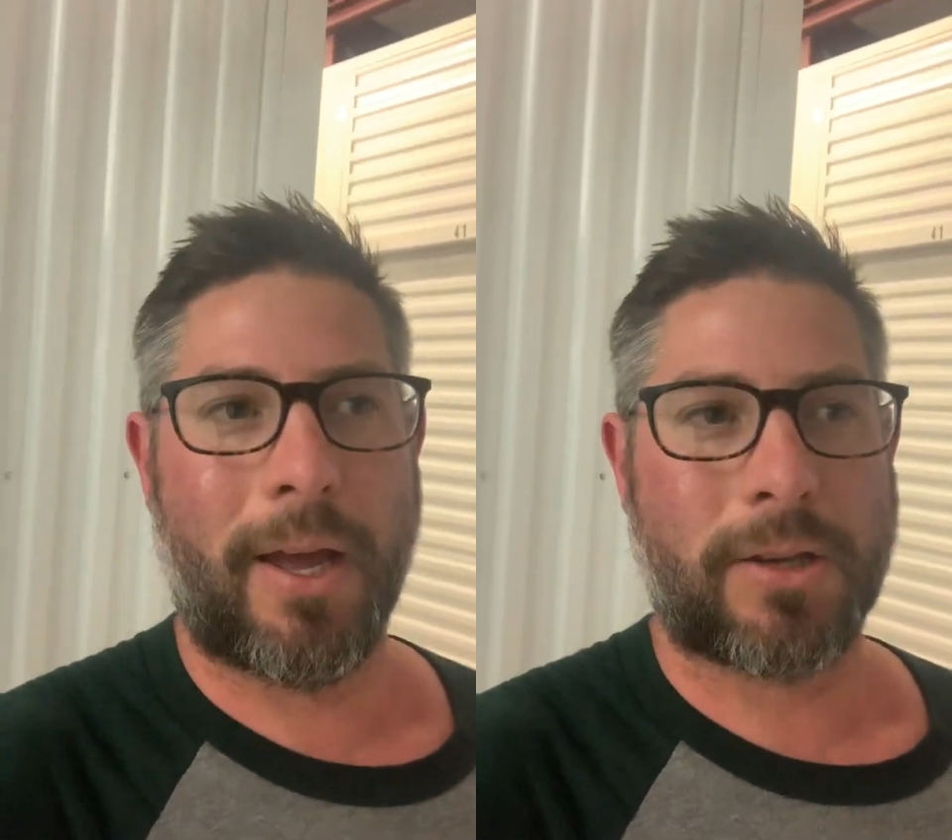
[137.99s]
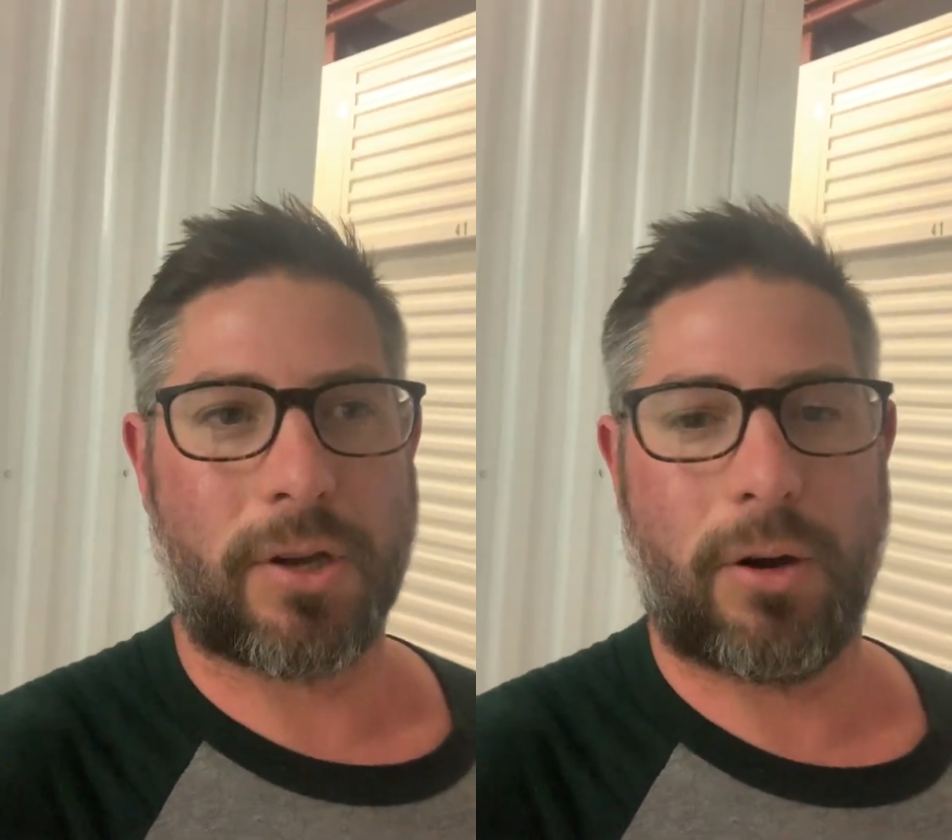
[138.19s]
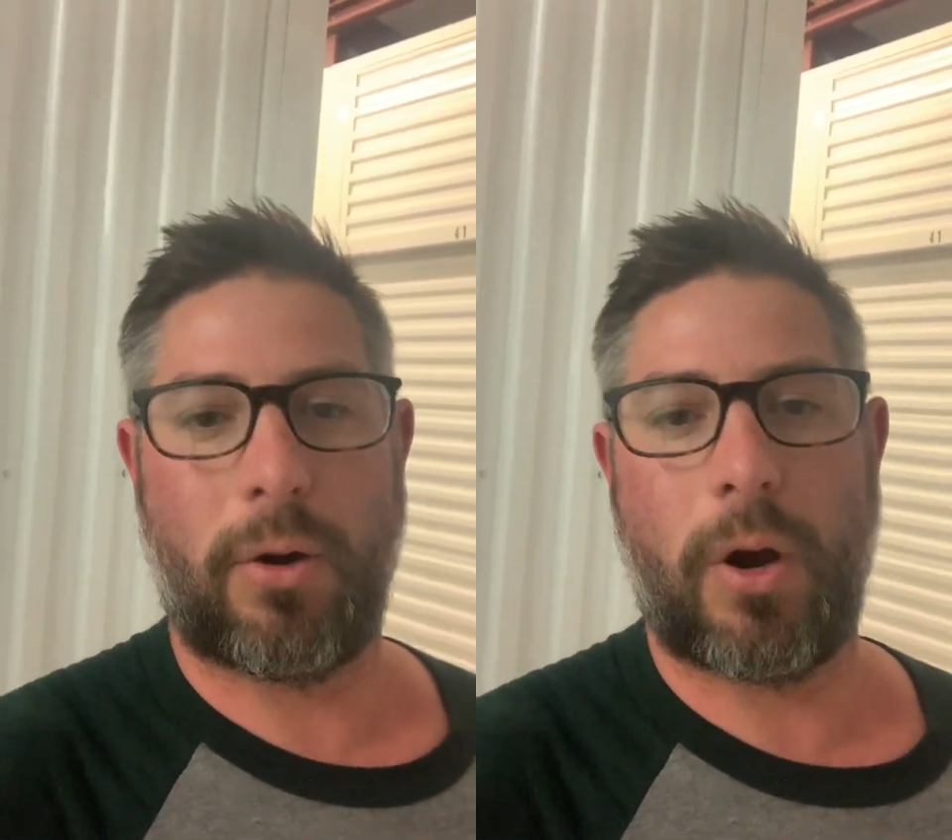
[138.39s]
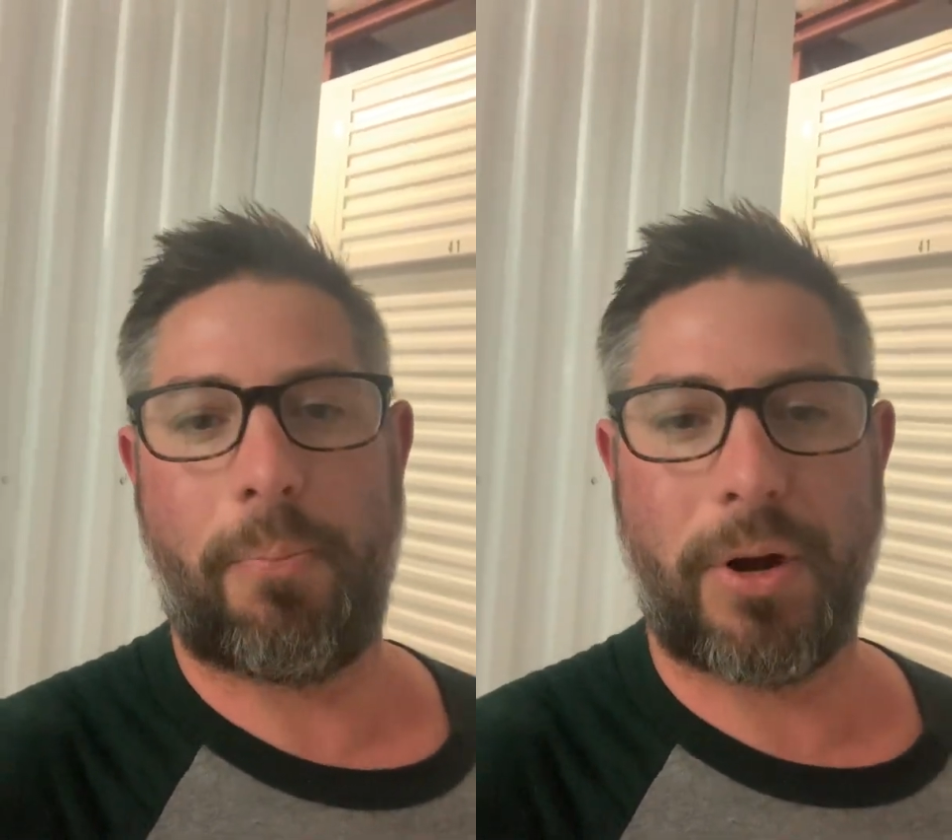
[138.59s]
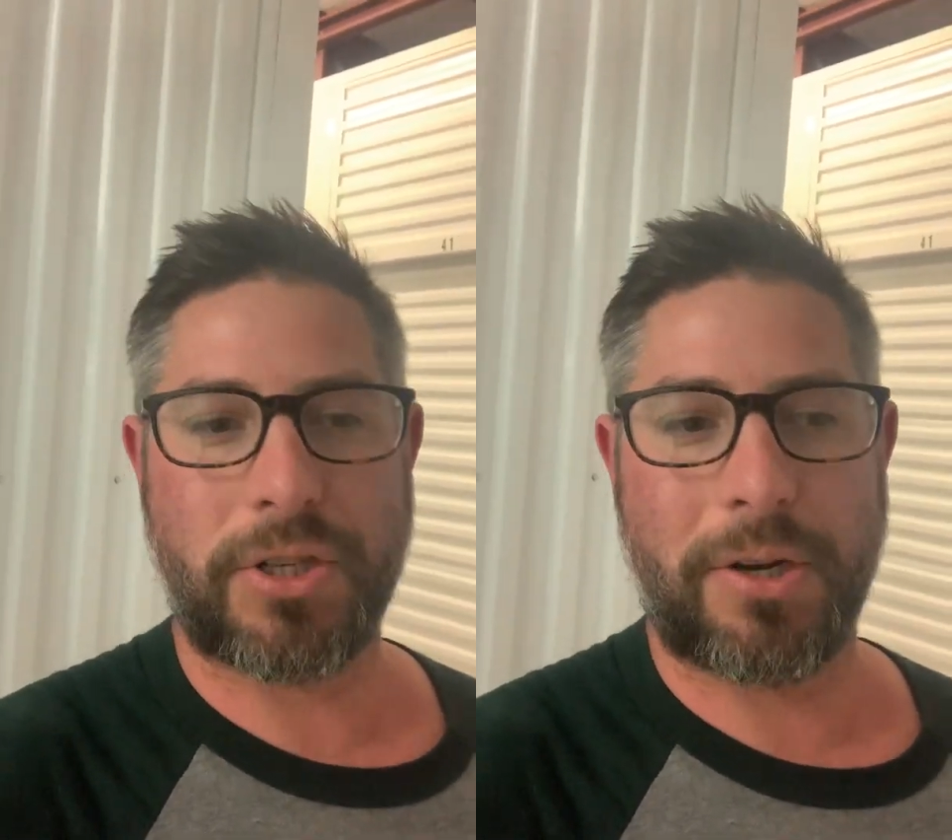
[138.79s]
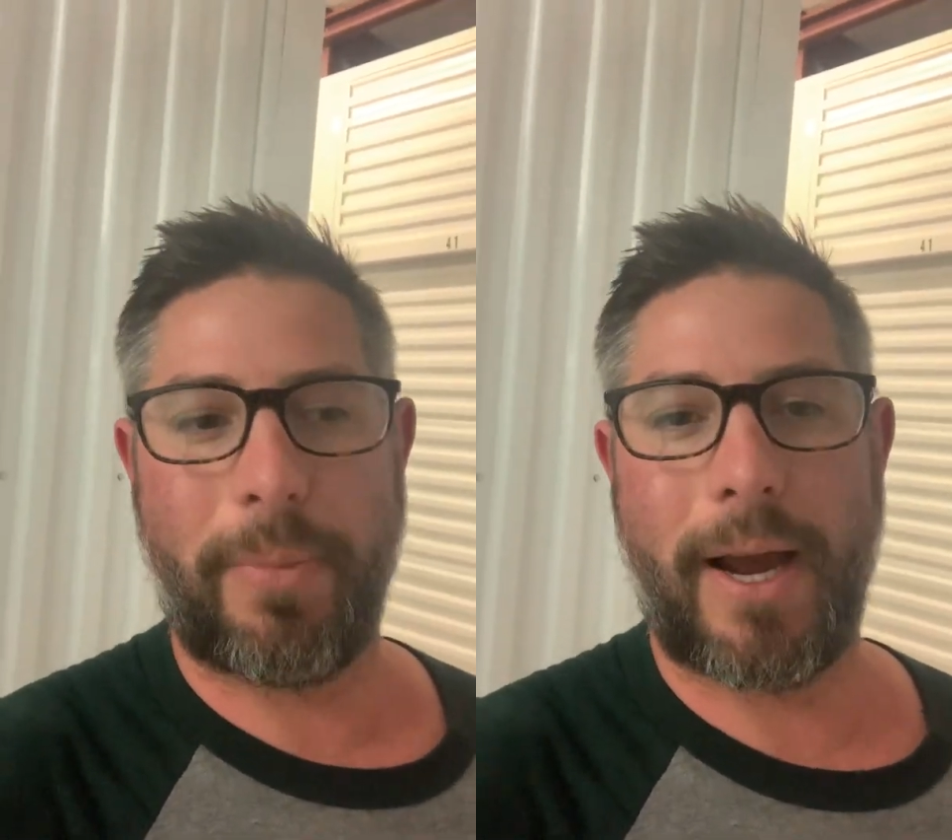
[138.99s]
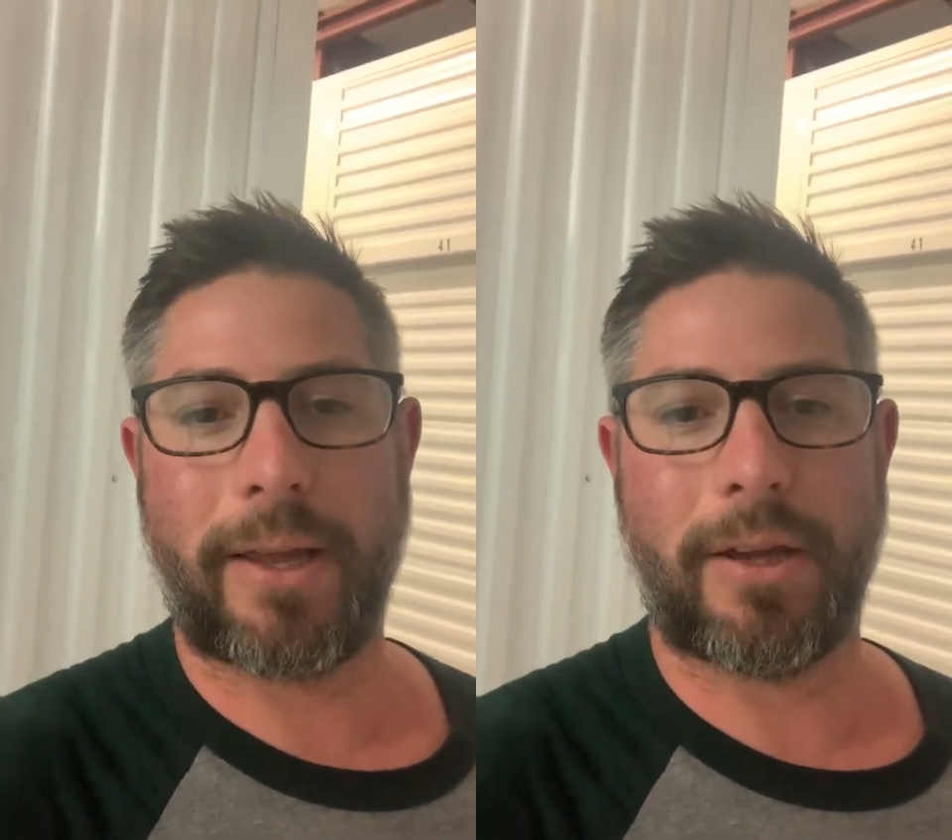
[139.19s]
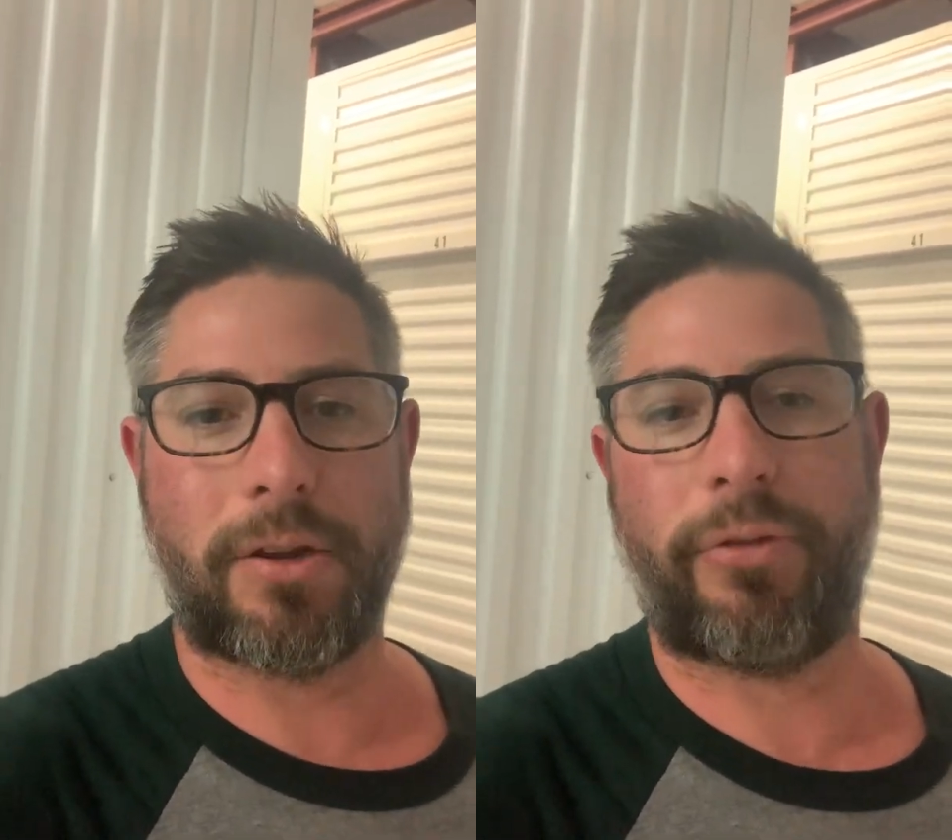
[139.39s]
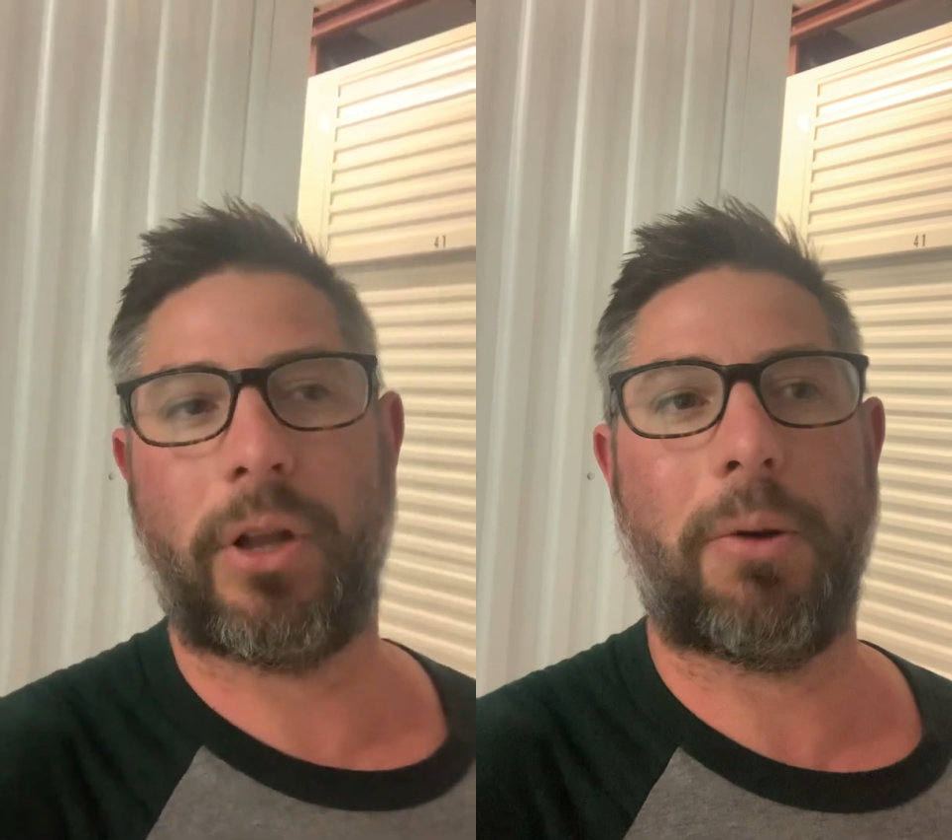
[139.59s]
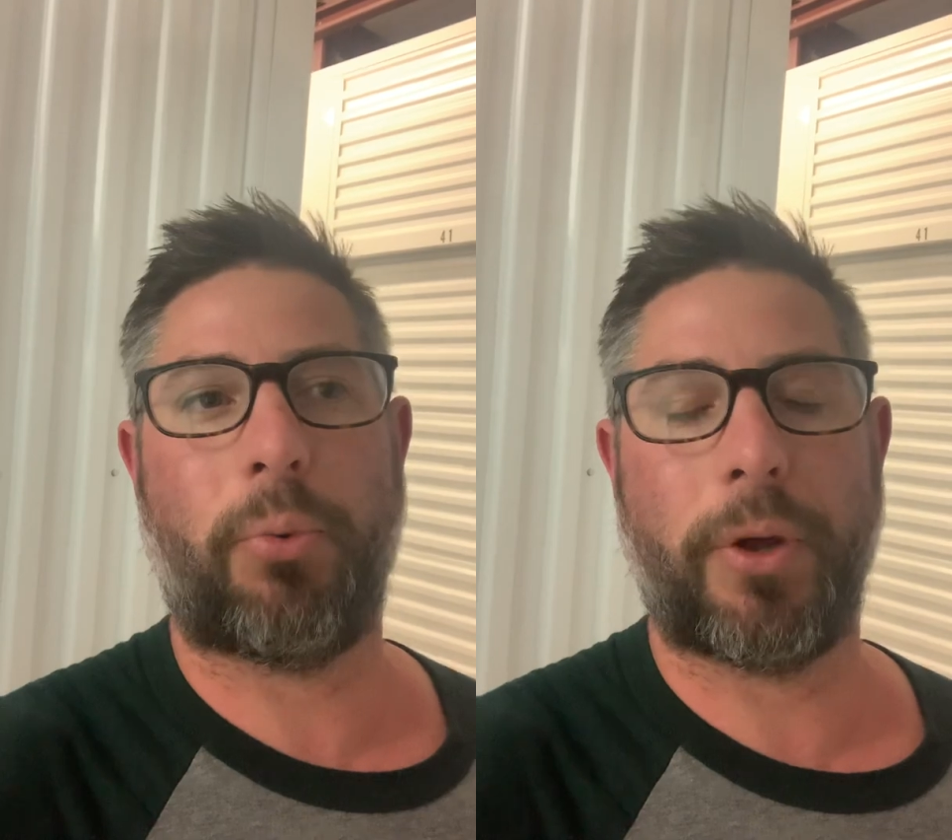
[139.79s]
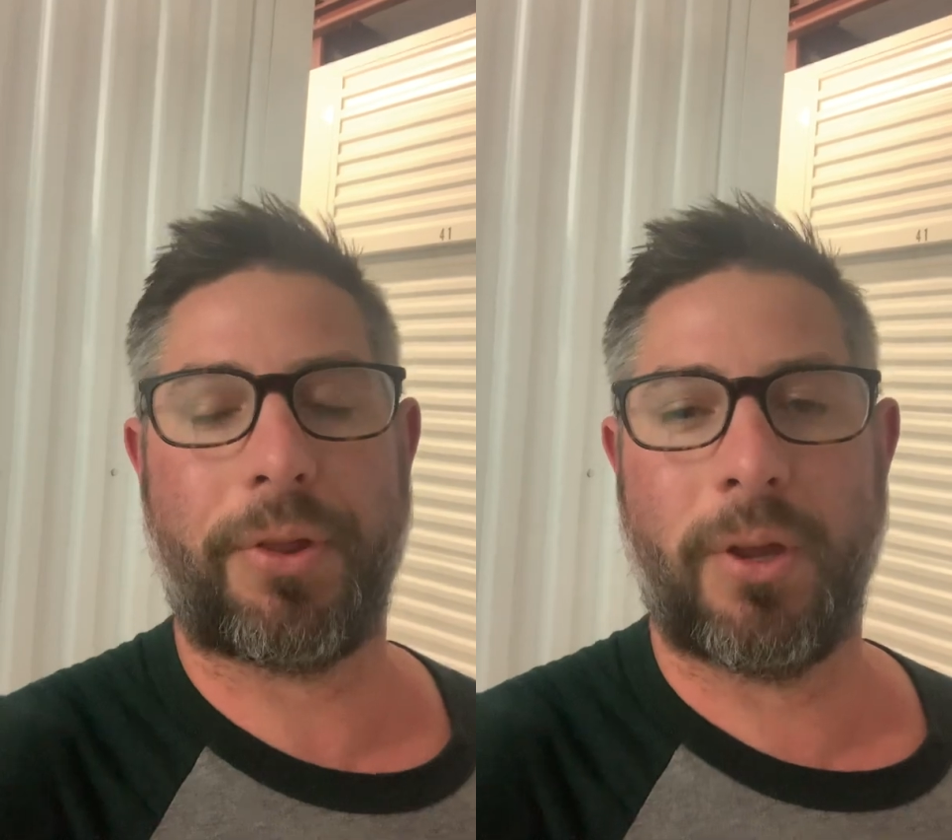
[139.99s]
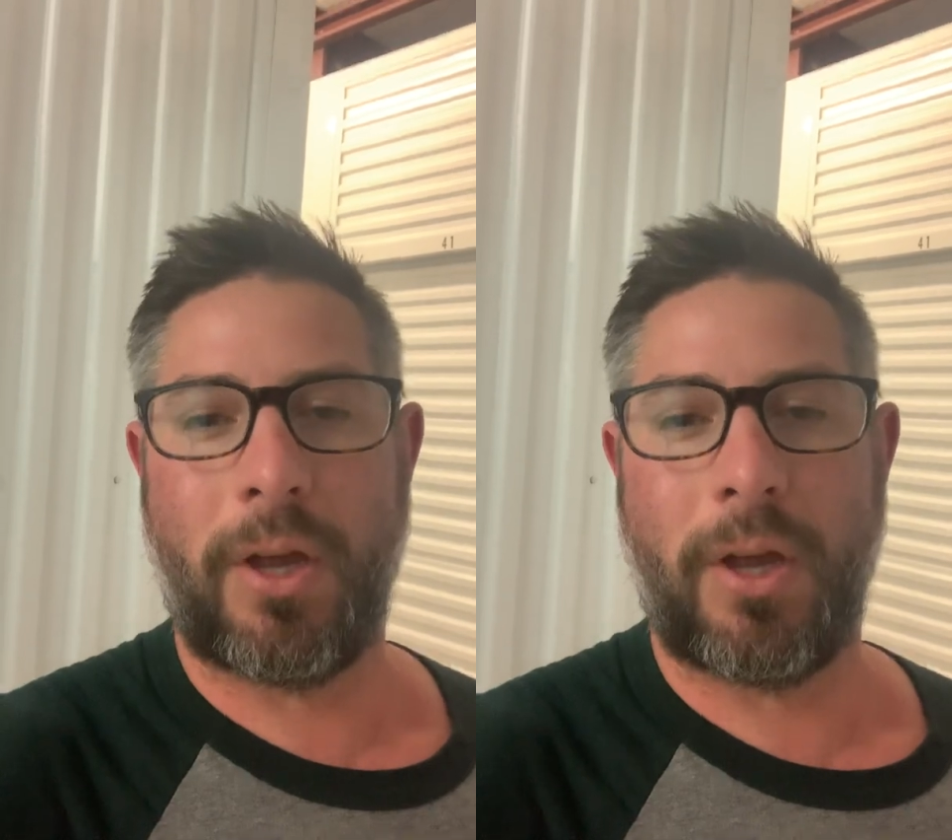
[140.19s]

so a punching bag that you fill up with